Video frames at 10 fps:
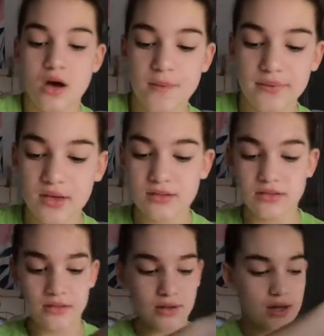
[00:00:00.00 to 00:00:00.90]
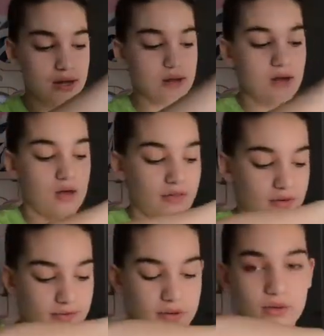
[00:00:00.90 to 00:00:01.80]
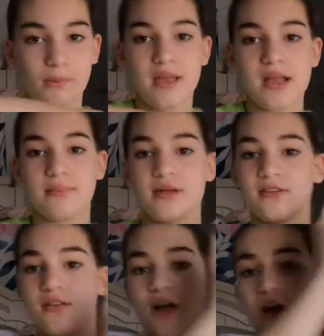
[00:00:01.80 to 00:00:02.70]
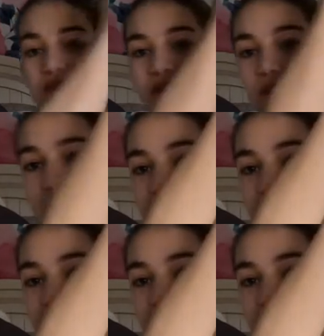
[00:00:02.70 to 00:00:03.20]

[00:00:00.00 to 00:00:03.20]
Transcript: Um, because like any other fun little makeup looks because I obviously will be